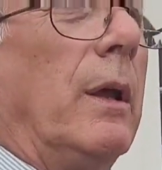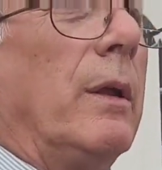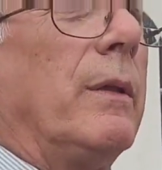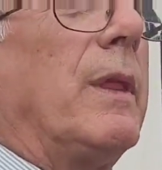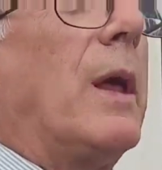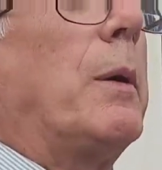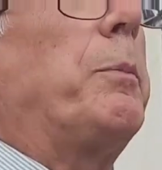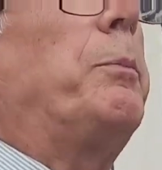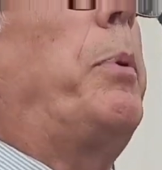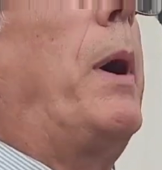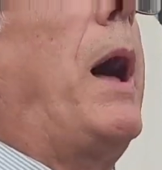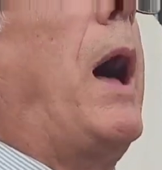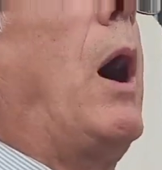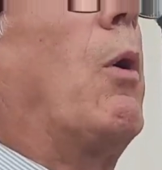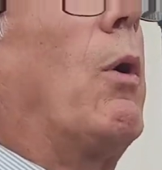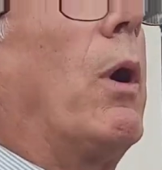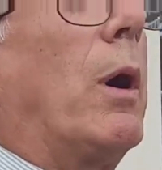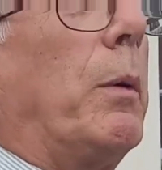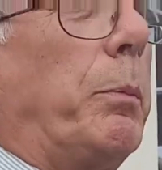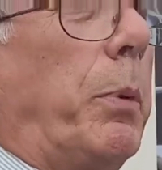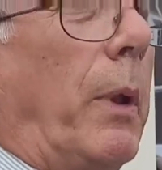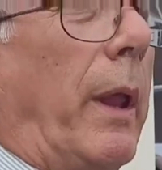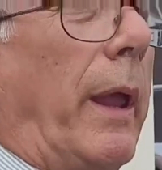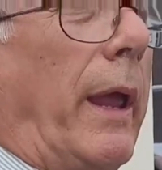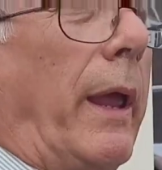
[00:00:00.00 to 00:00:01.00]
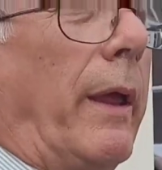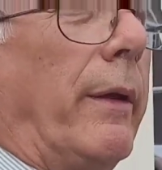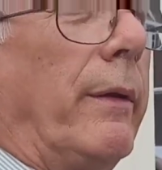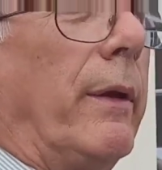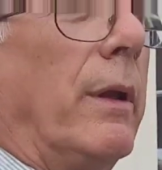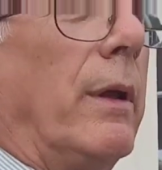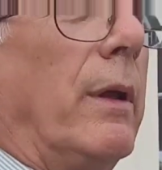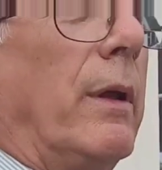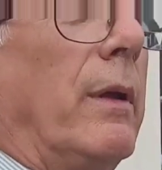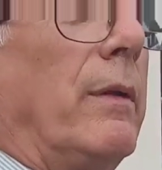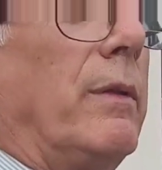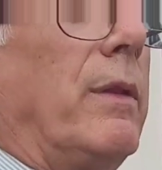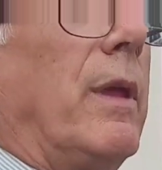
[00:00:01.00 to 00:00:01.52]
the power
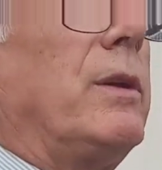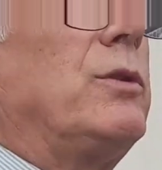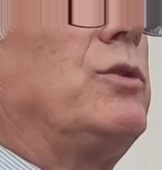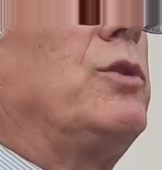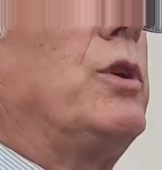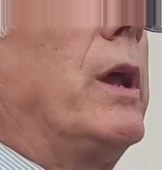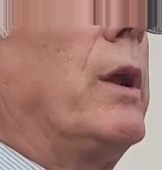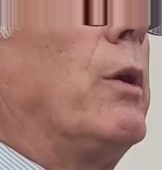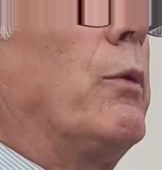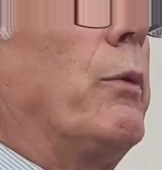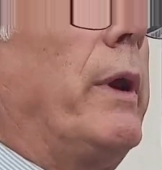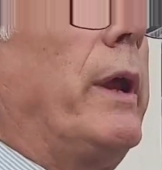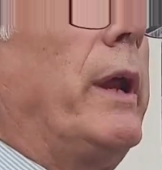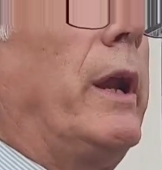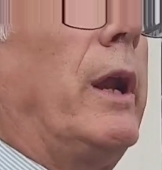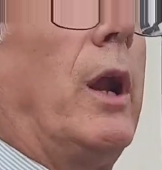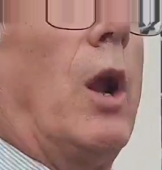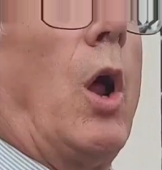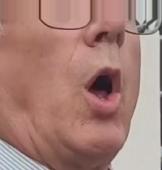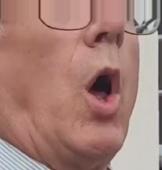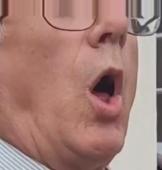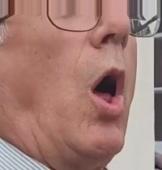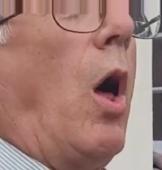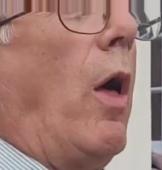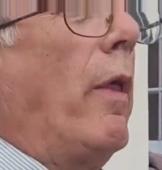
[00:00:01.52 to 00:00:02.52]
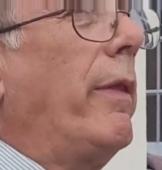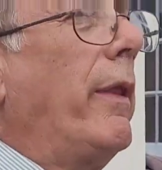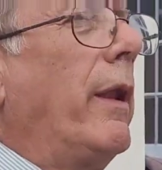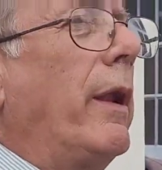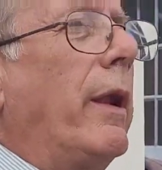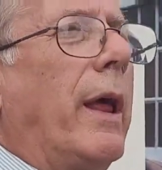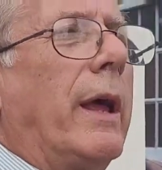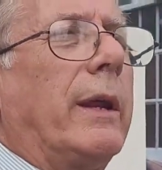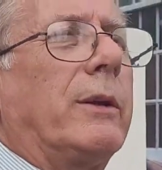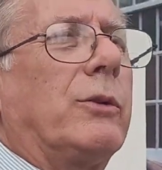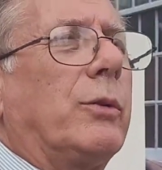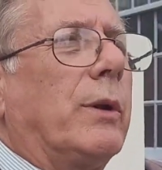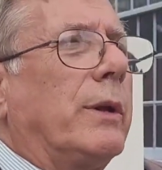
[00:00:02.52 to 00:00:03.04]
plant that generated all the
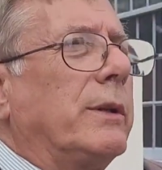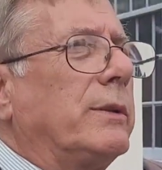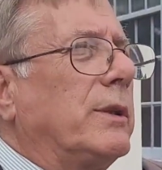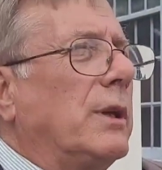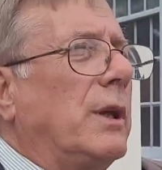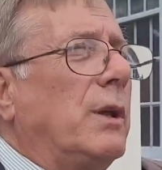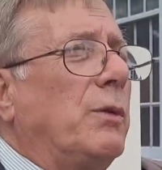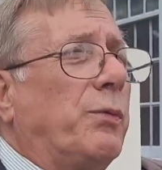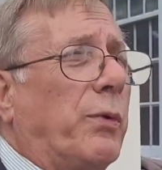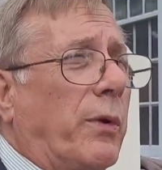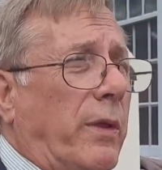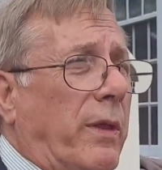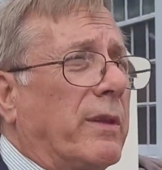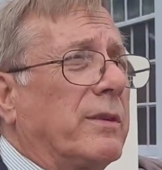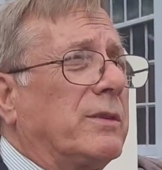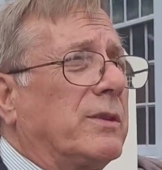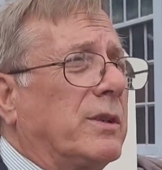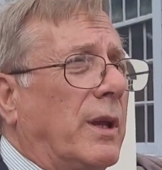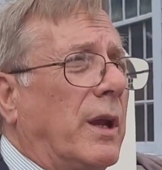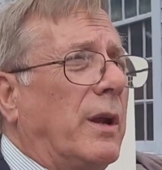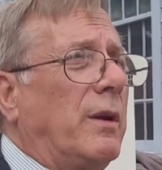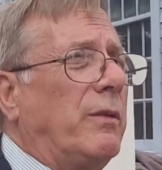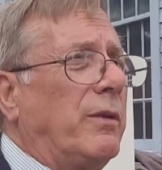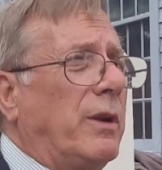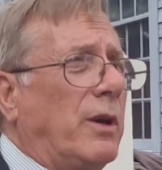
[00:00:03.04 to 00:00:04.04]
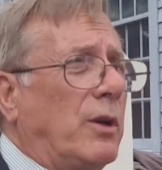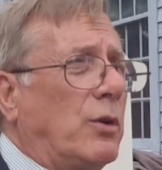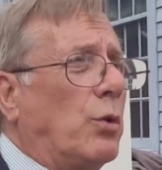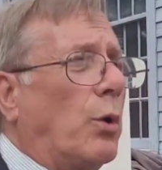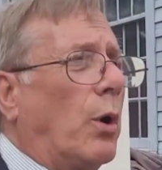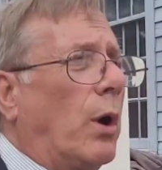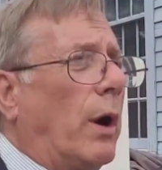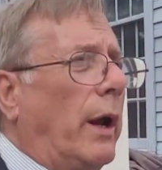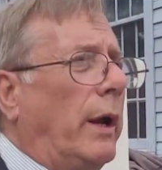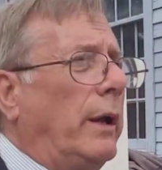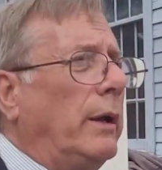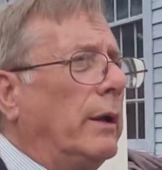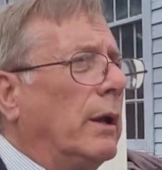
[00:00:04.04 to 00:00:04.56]
electricity for the city of
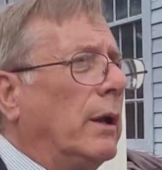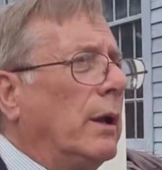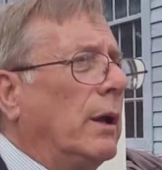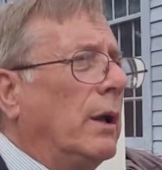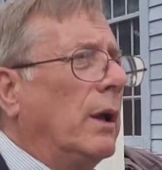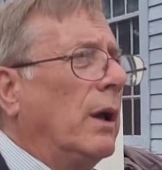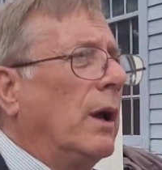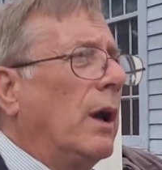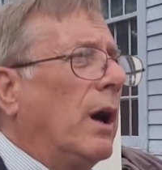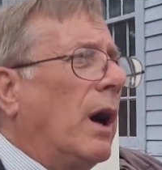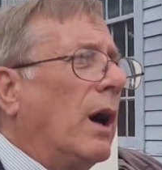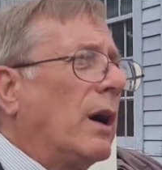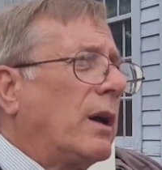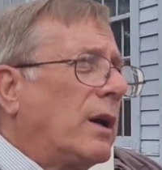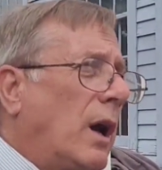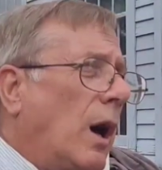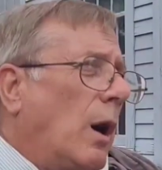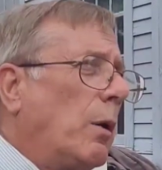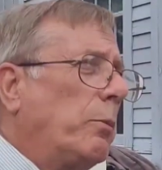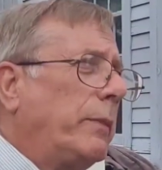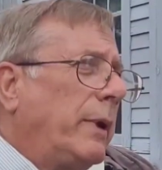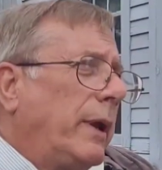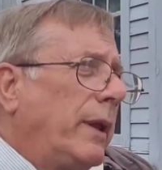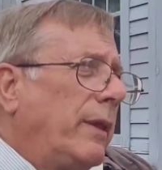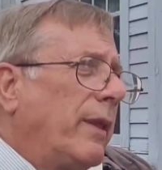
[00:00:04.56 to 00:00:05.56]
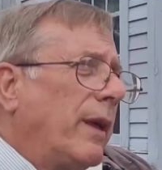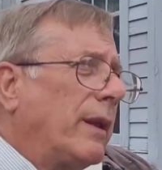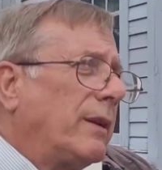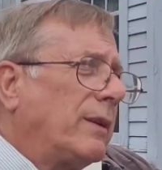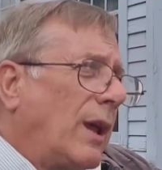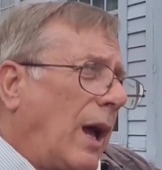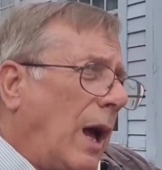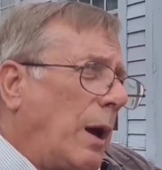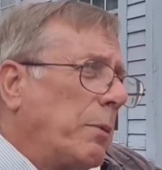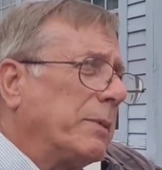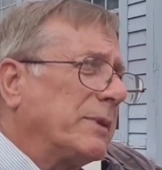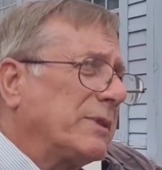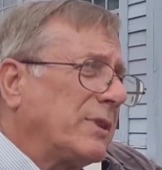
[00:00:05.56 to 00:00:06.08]
Detroit, a company that
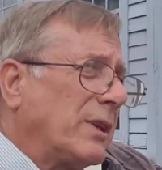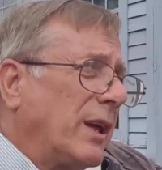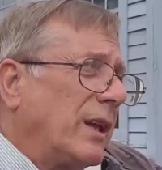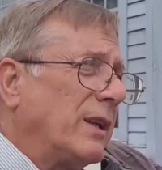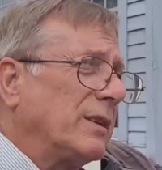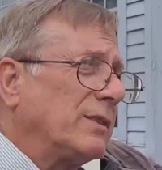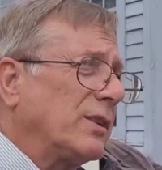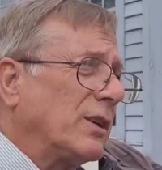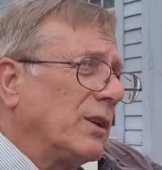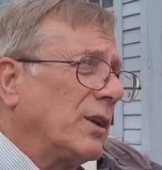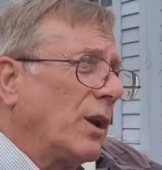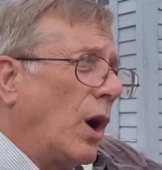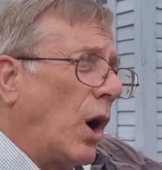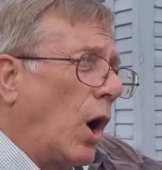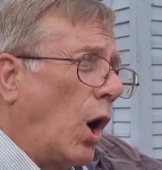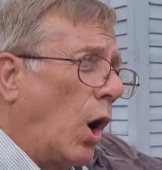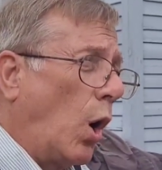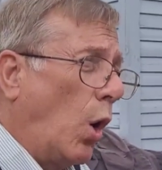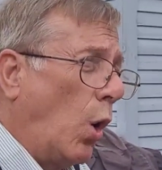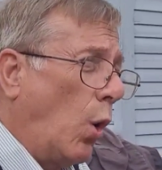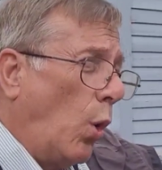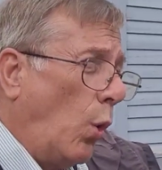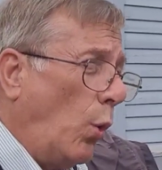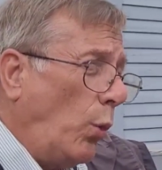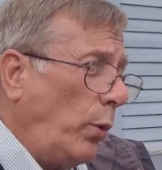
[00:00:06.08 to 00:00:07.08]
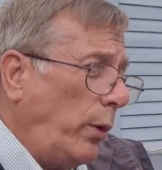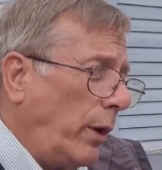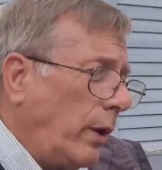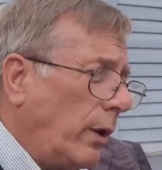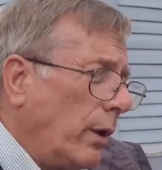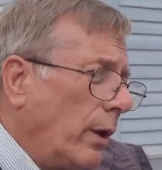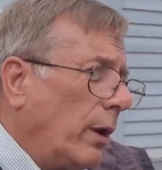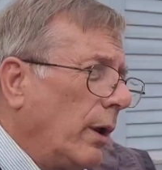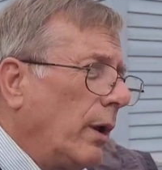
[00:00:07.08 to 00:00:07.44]
Thomas Edison owned.